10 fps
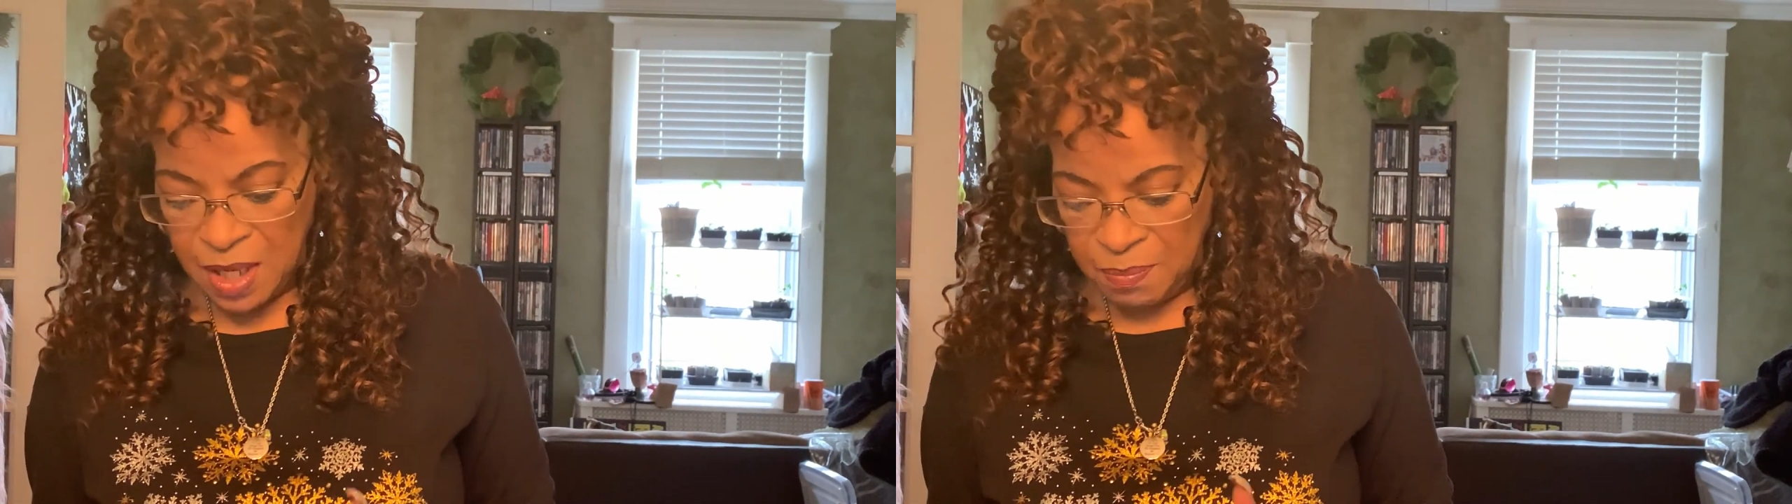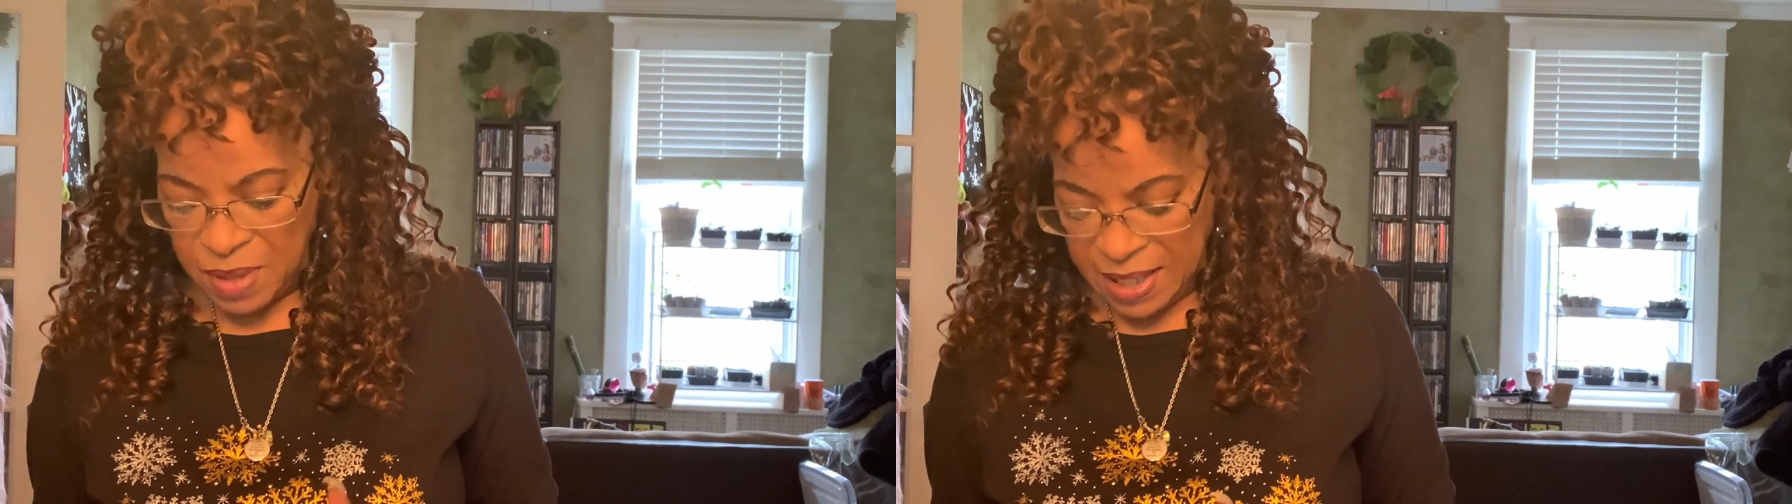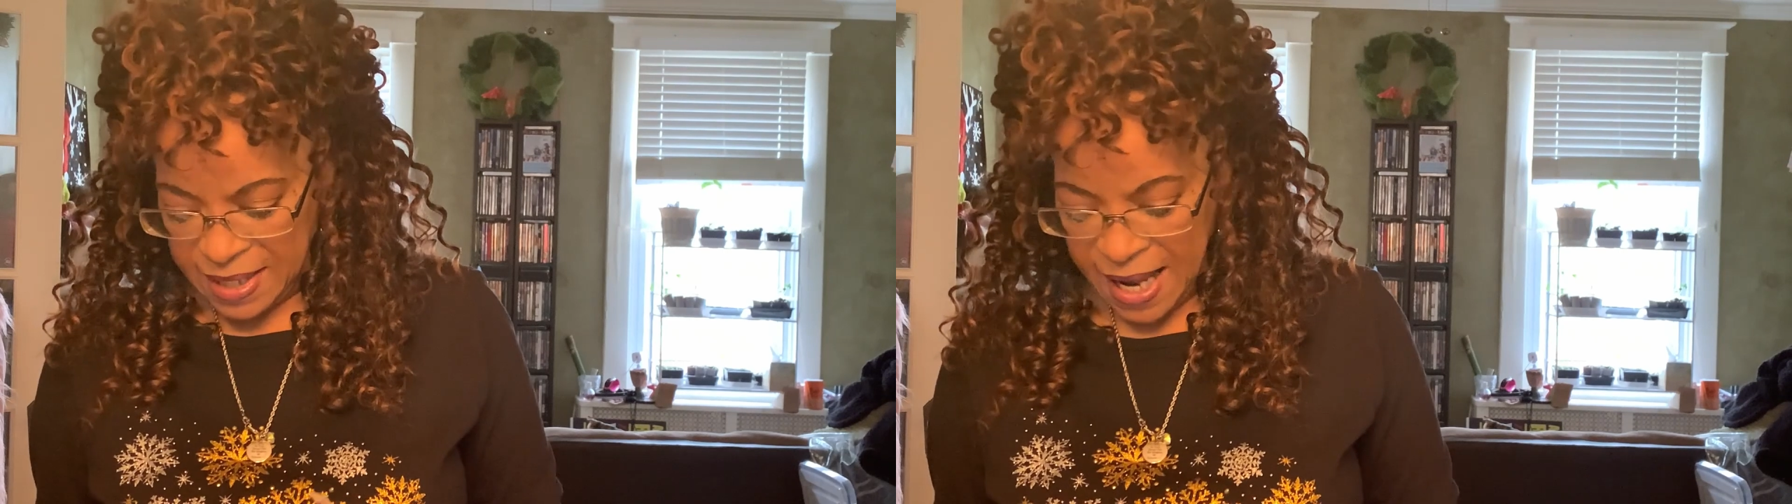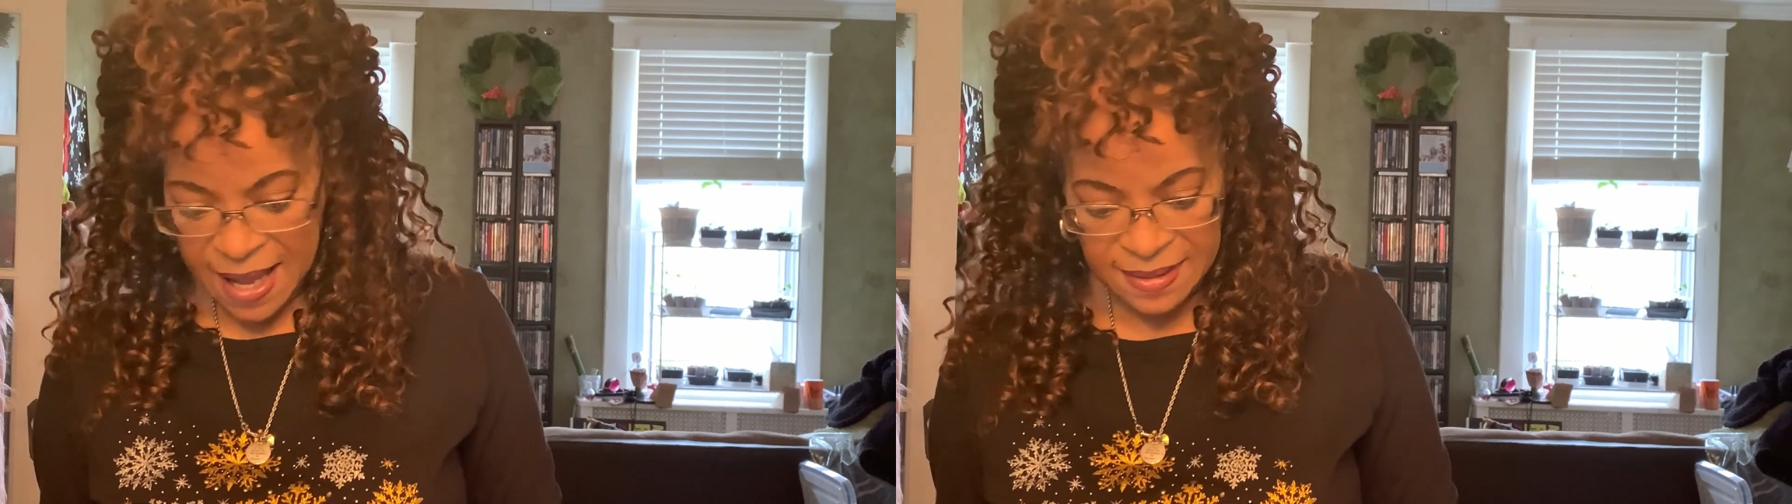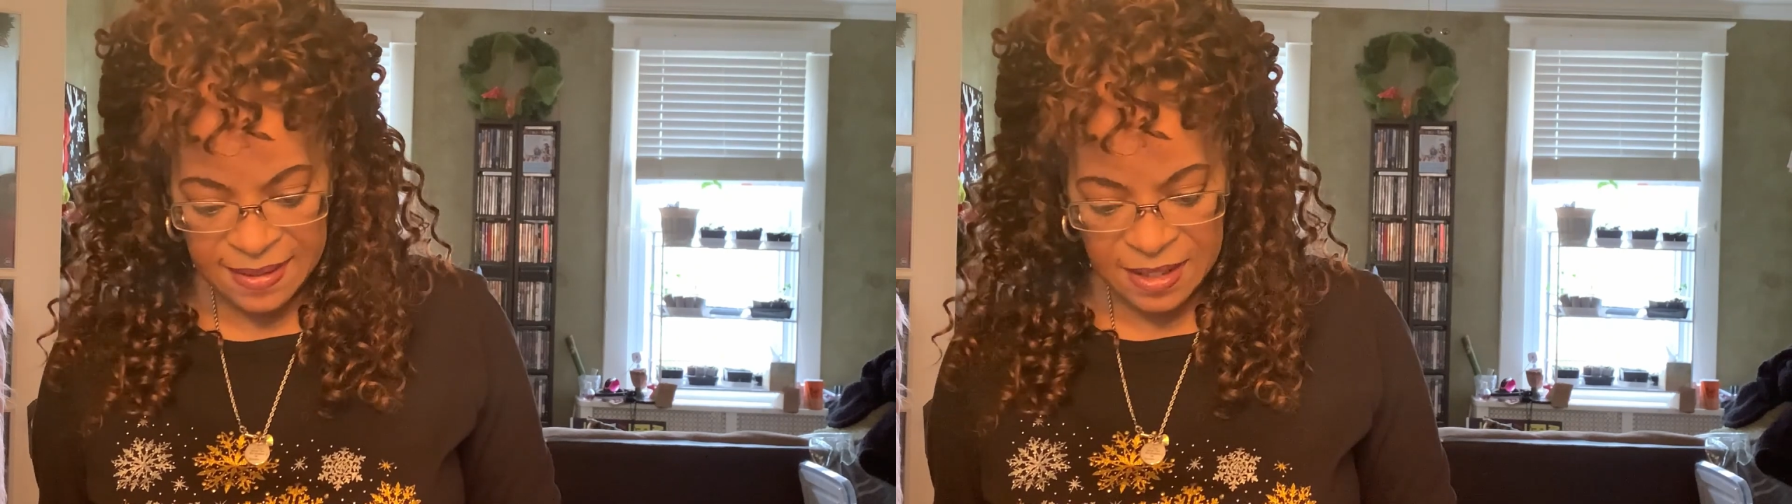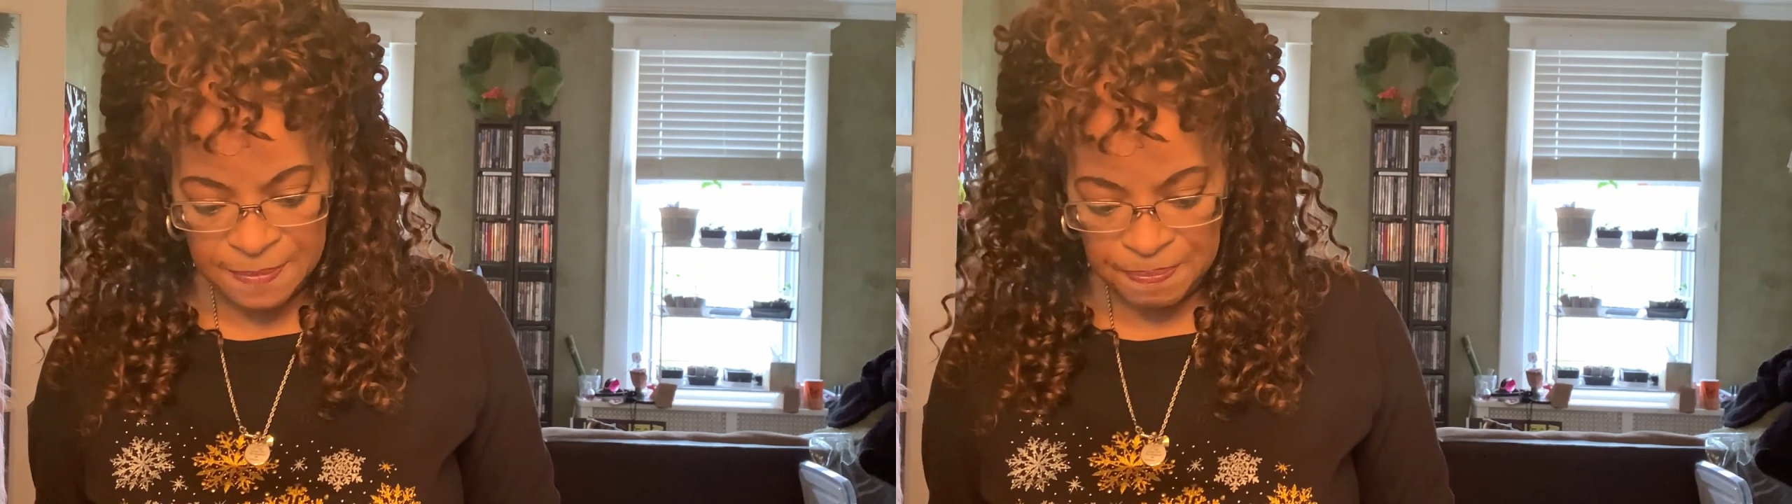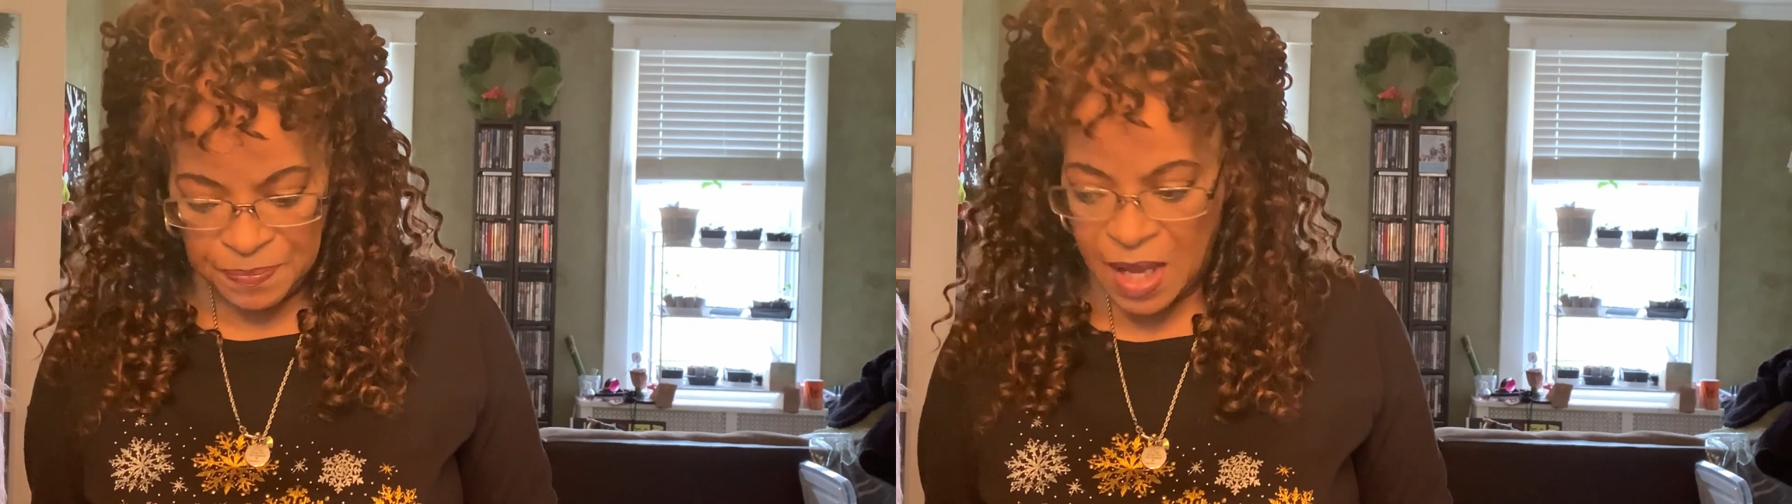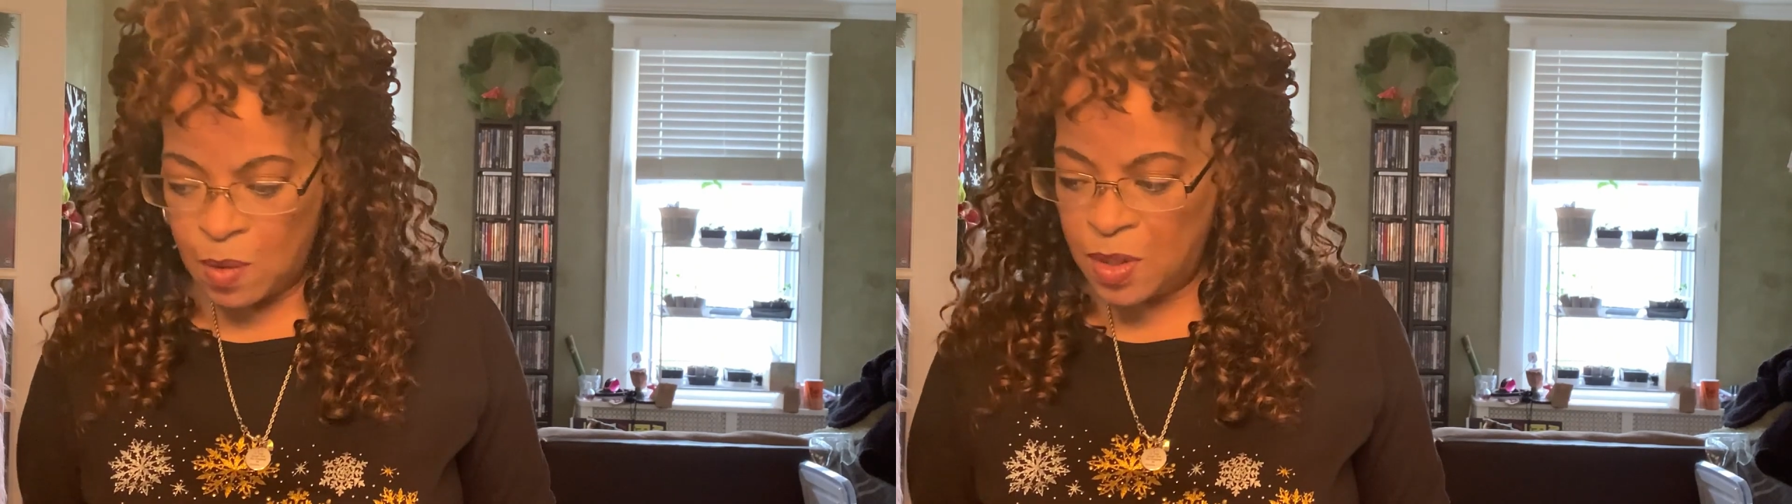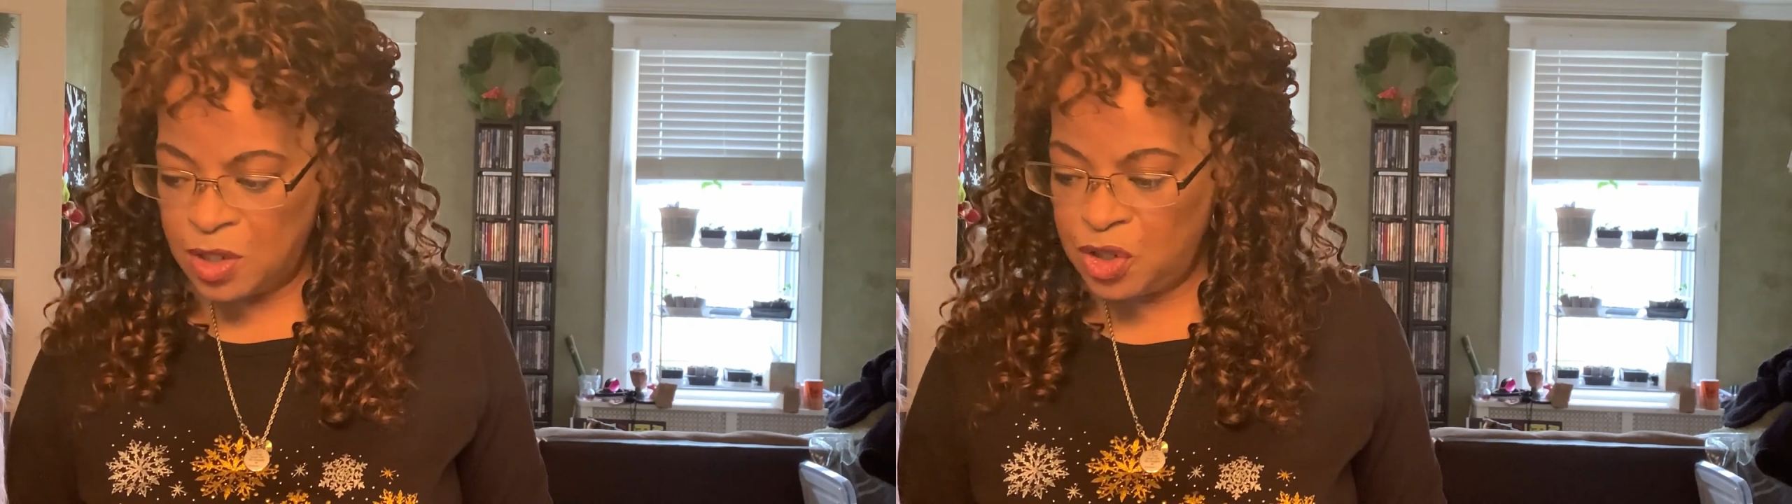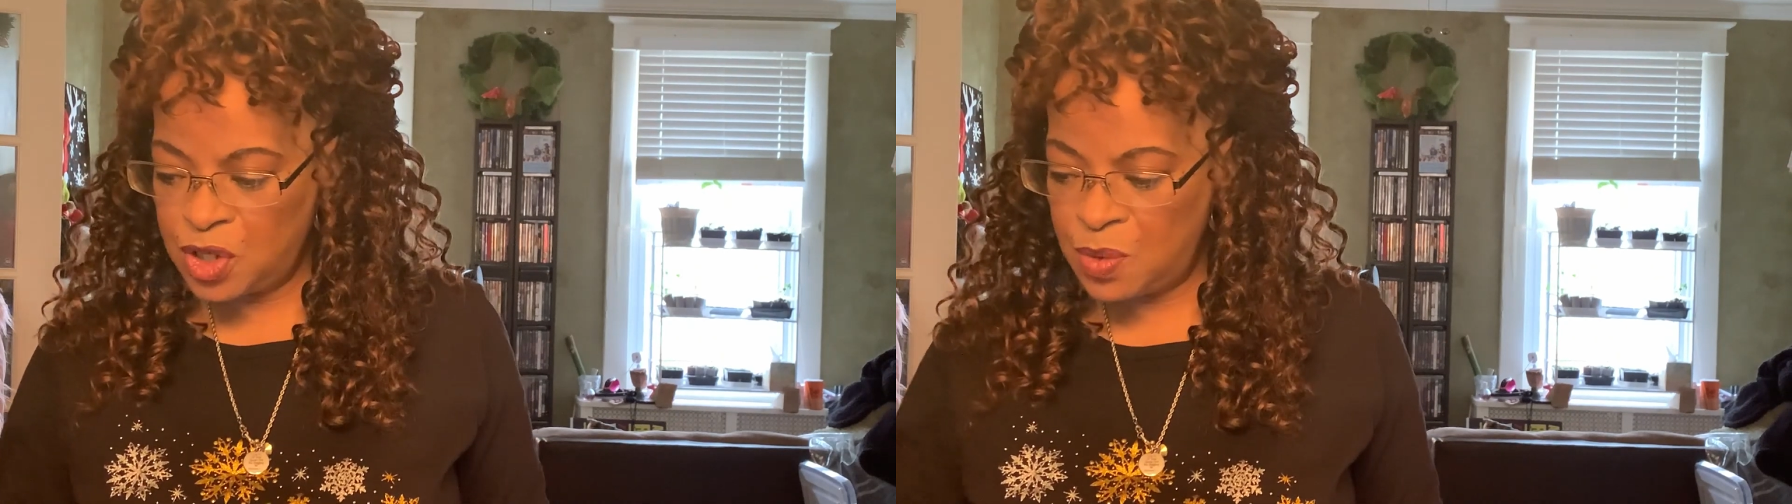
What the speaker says: but next, I want to show